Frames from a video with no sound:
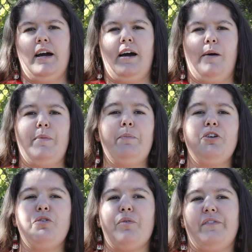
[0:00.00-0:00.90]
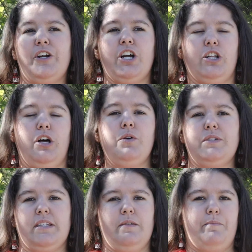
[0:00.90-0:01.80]
maybe you were very
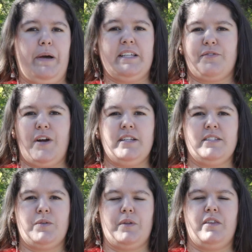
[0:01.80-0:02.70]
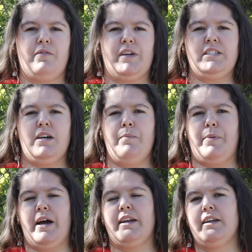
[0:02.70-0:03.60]
close and best friends with the victim,
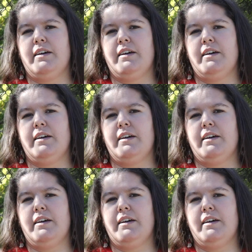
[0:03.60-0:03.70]
but